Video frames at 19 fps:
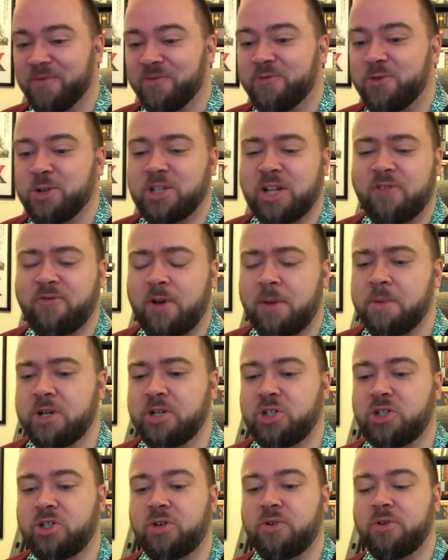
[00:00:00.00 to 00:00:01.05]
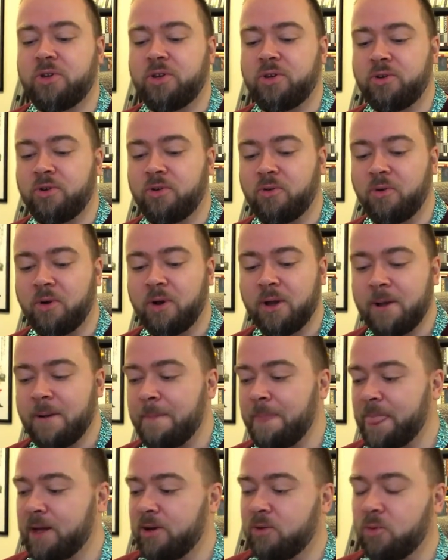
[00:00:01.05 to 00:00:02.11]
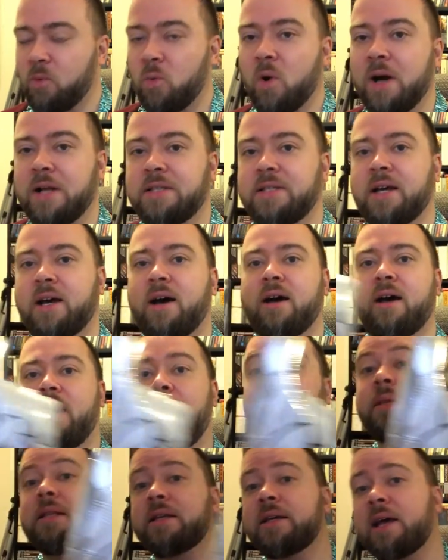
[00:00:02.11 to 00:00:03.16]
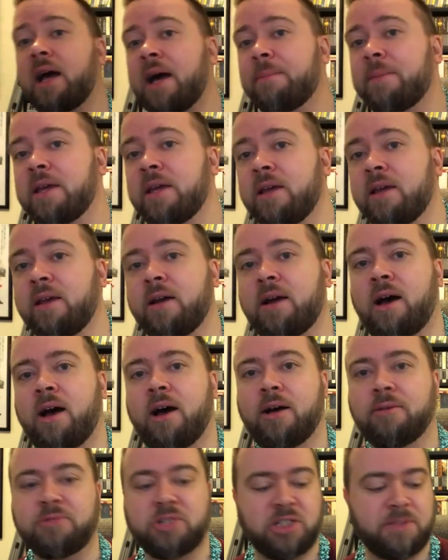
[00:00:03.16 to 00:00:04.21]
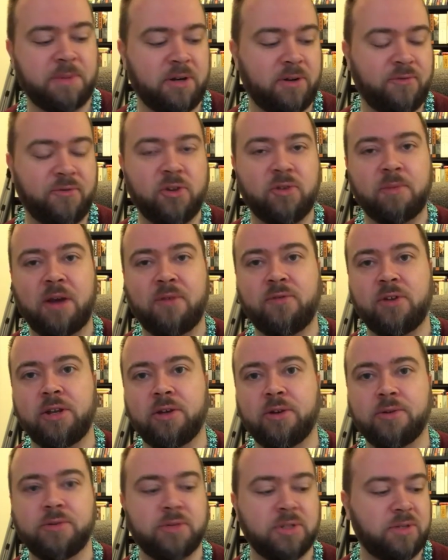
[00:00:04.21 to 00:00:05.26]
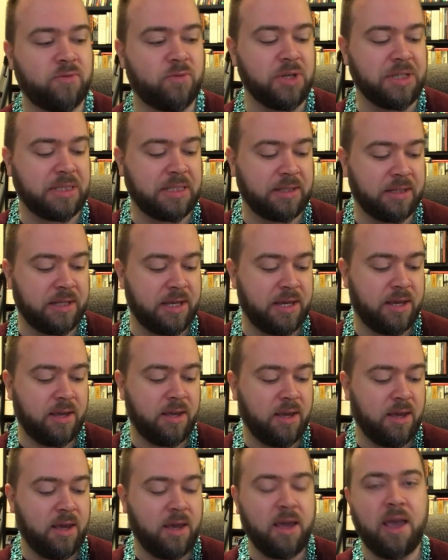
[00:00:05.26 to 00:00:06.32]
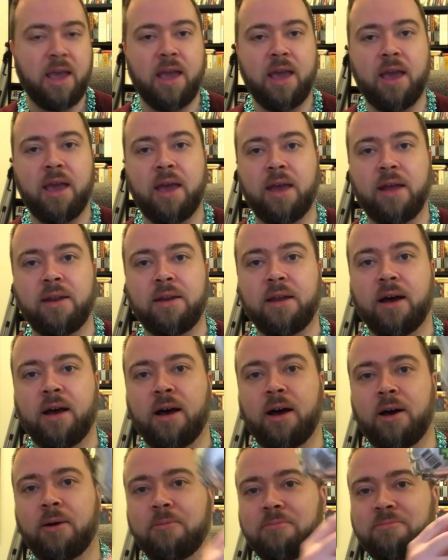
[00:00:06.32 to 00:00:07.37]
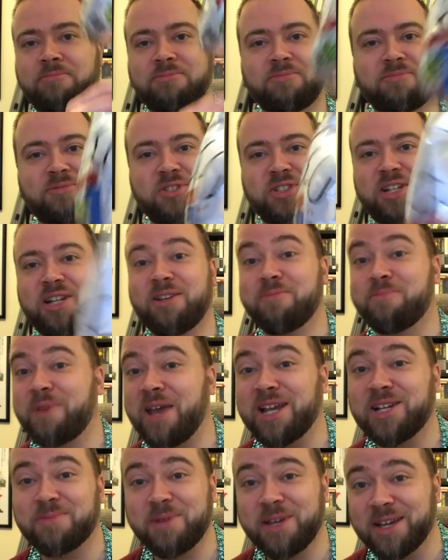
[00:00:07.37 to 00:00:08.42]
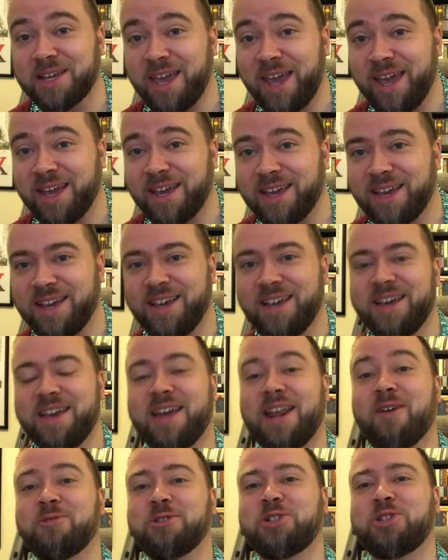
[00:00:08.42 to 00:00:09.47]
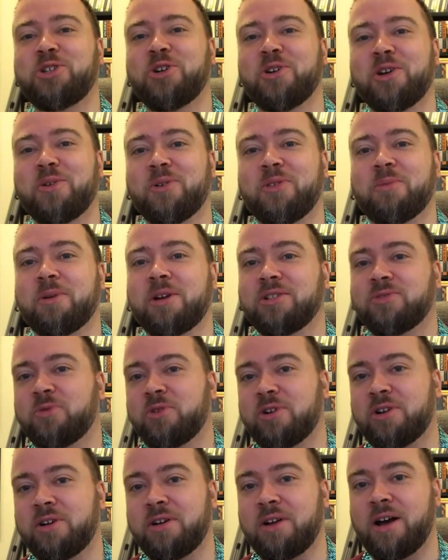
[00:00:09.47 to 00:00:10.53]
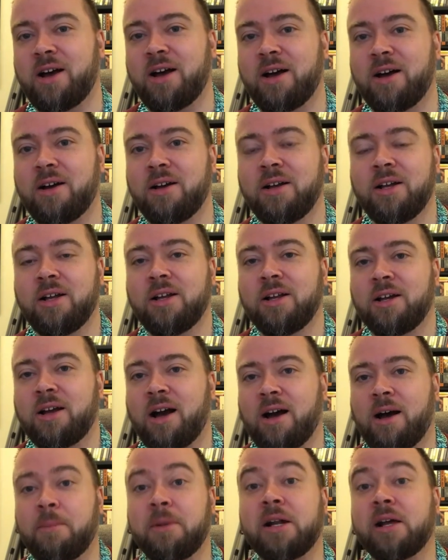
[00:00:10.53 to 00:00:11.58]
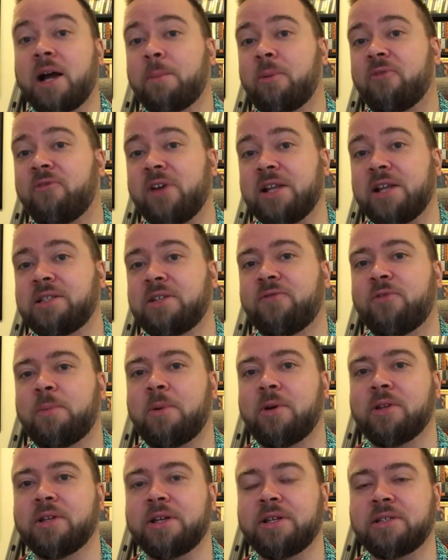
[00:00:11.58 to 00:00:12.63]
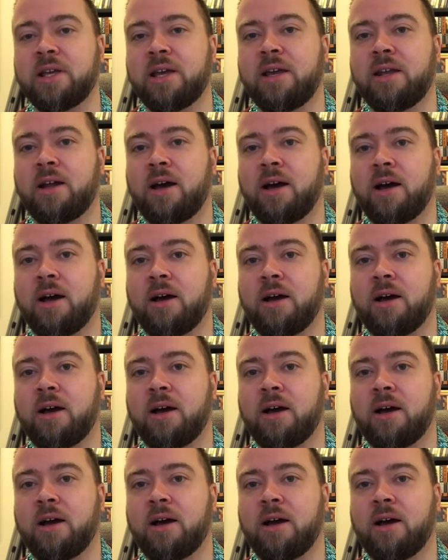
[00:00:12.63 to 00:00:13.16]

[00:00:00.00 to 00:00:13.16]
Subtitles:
First off, I'm going to show you what Emily got me. She's been in a few of my videos recently, and she baked me a cake, and I was joking with her because we were in I'm in a couple fantasy football leagues, and